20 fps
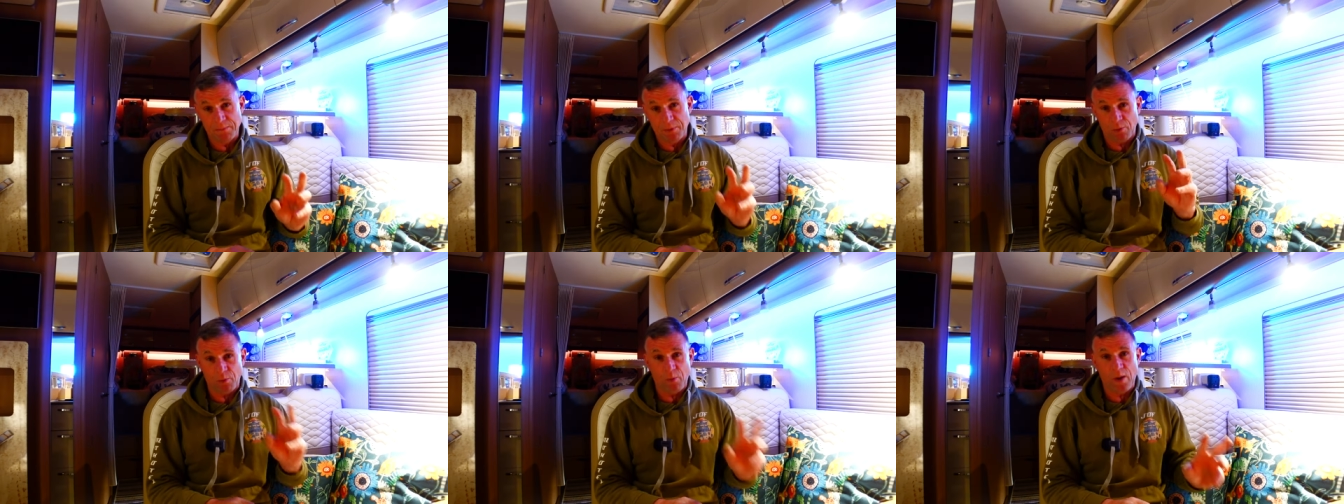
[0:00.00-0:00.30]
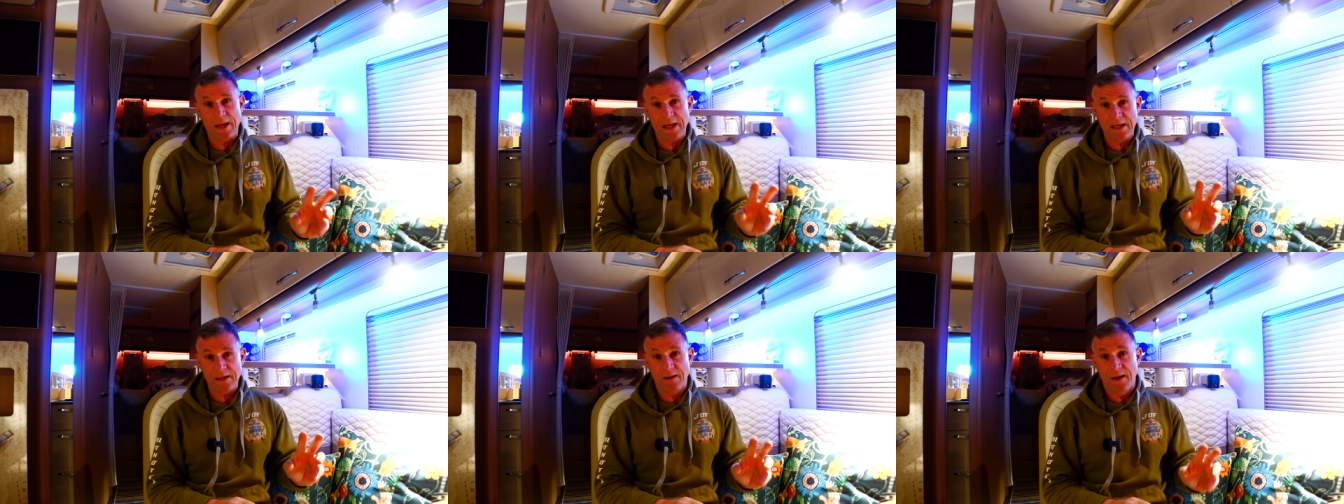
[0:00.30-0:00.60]

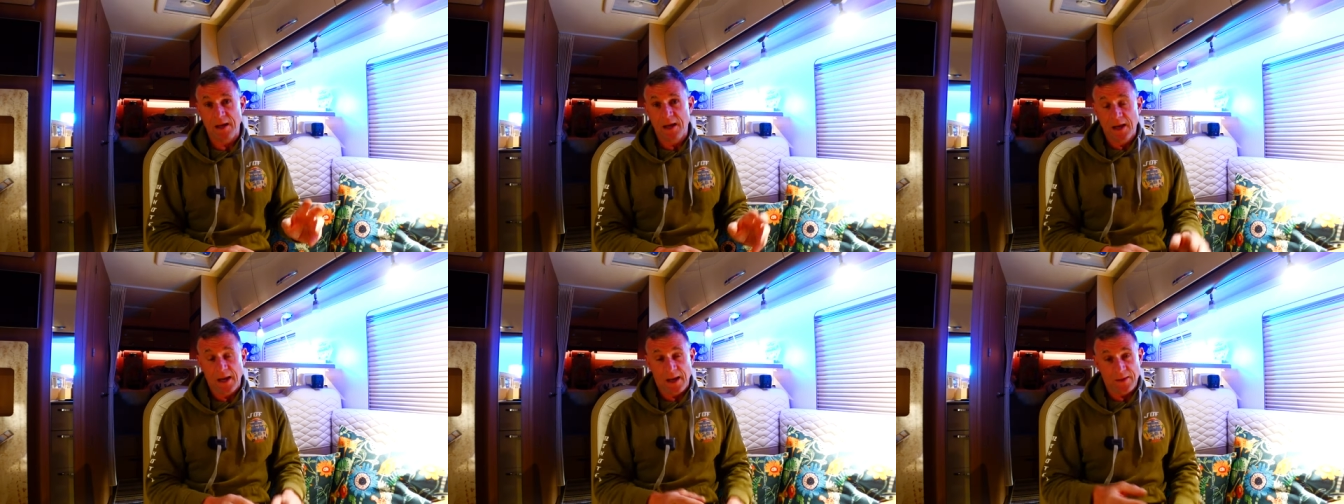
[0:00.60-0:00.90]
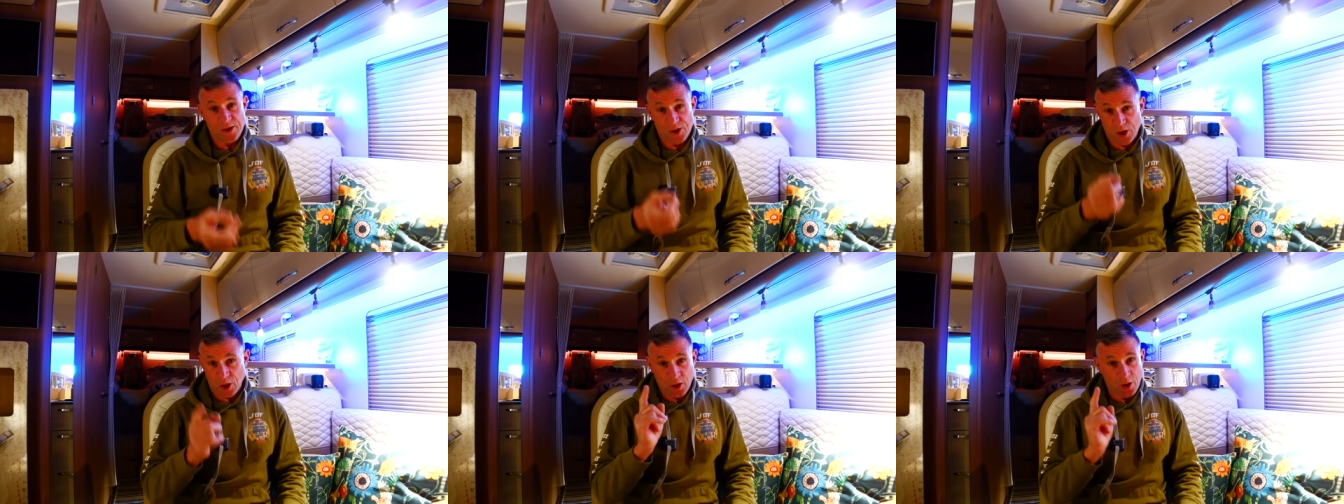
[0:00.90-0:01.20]
Parade.
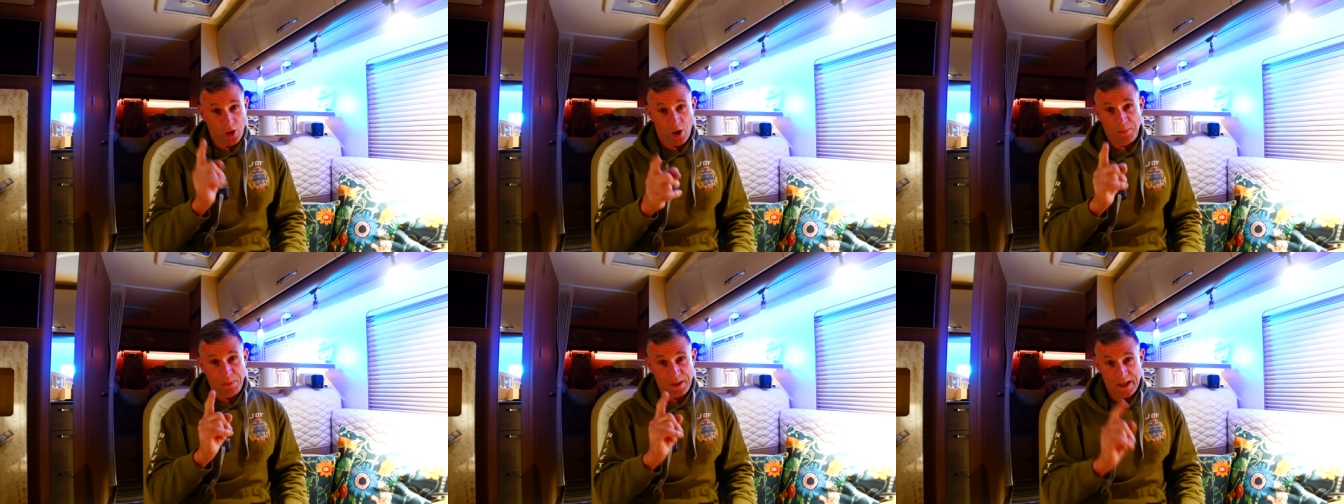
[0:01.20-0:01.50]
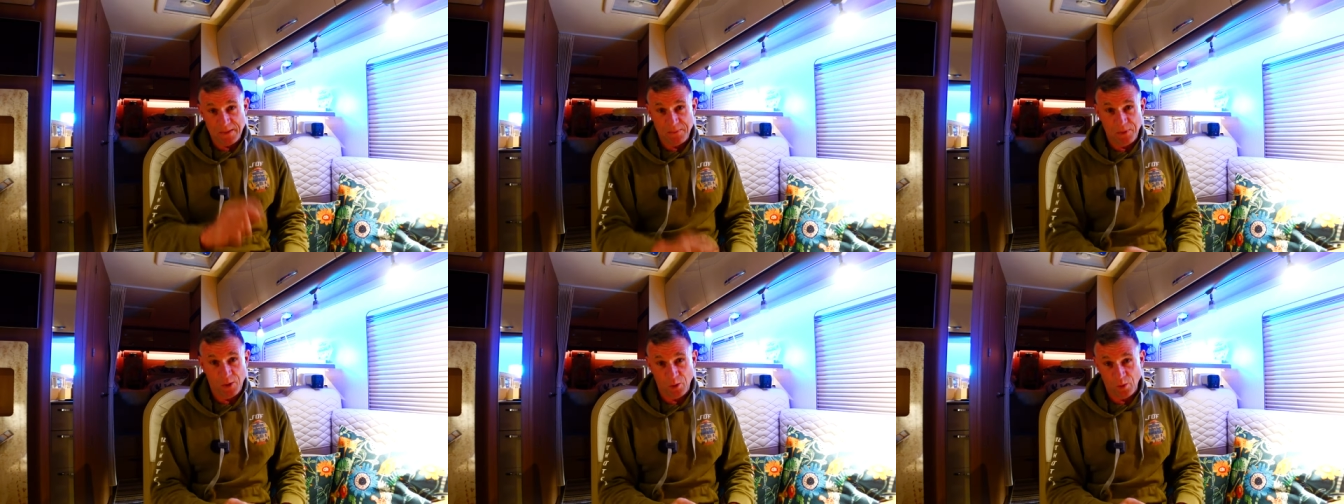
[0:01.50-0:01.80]
There's a lot of
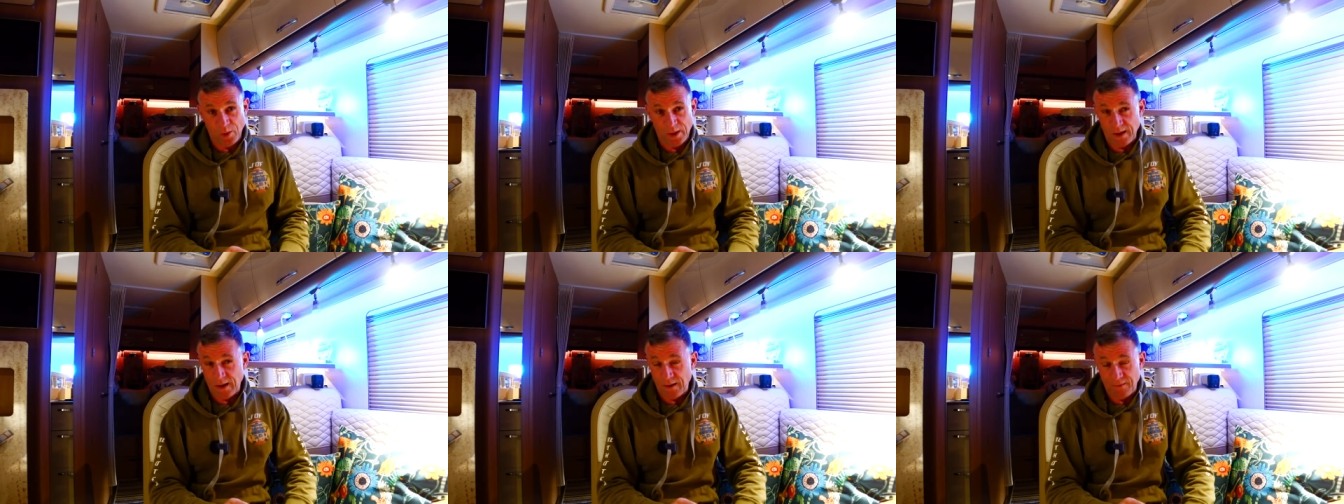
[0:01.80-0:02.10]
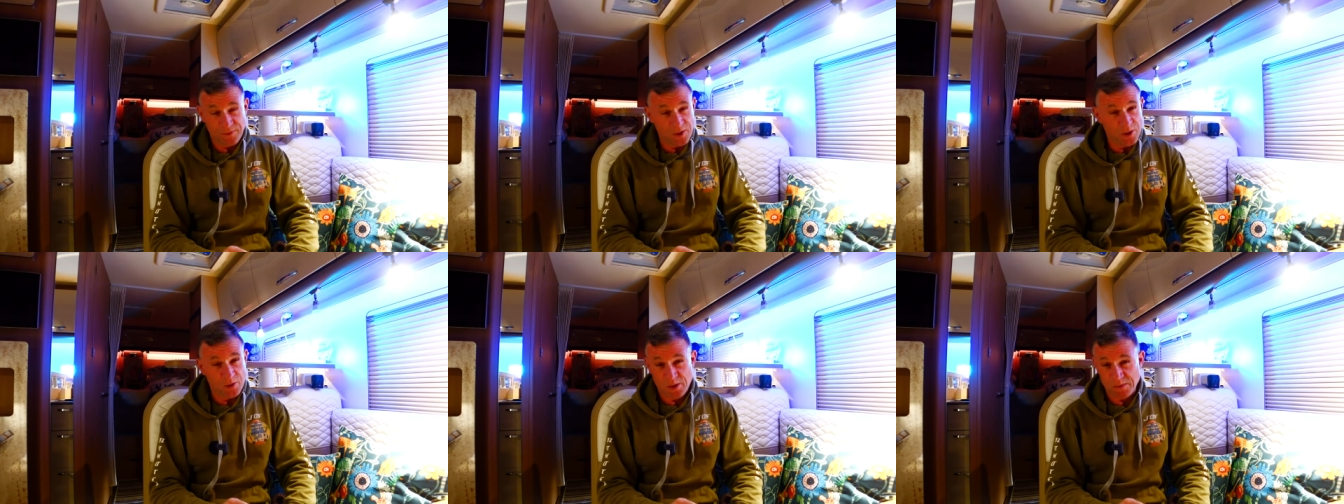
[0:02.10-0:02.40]
people that
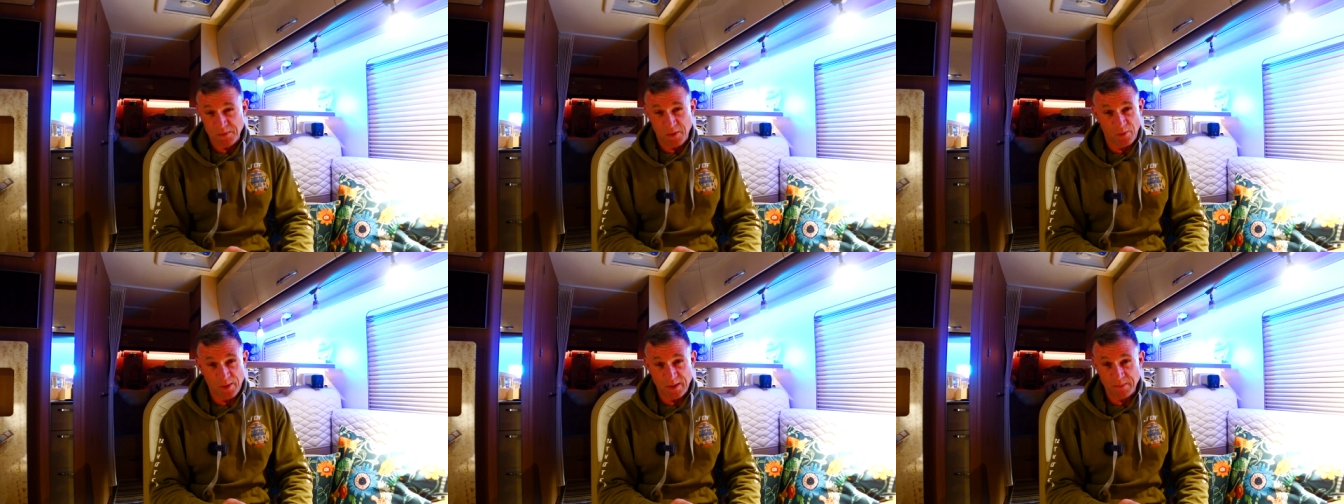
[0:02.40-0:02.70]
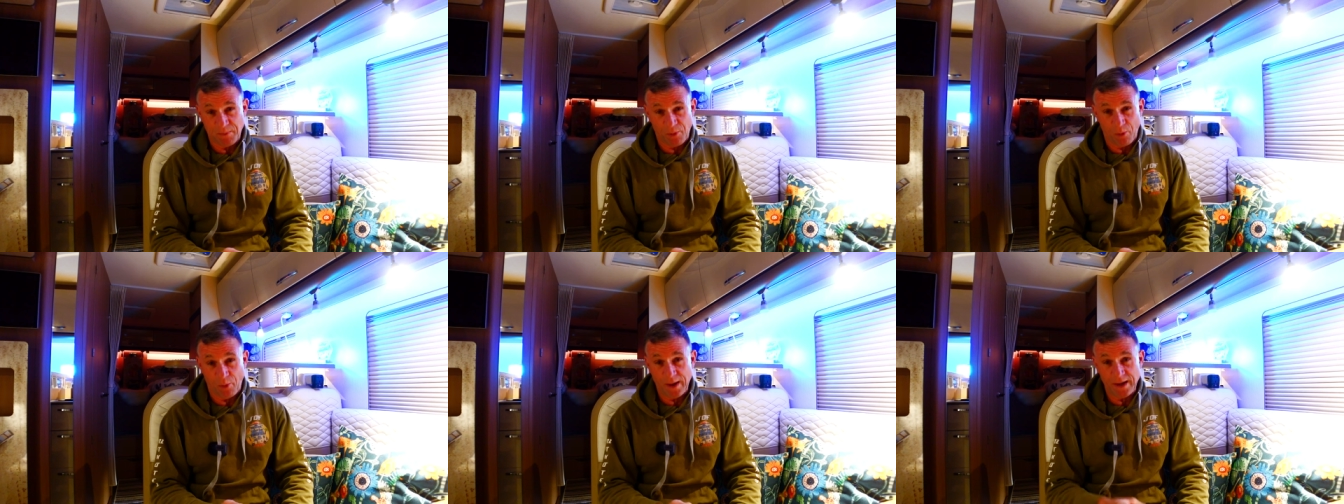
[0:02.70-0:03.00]
have used
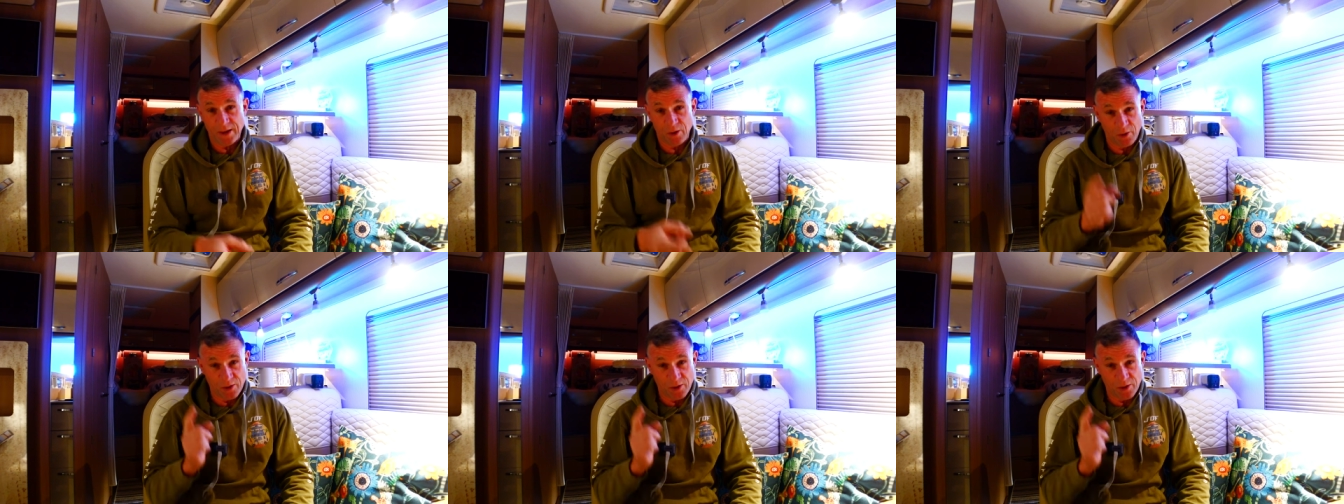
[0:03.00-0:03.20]
Marine Parade.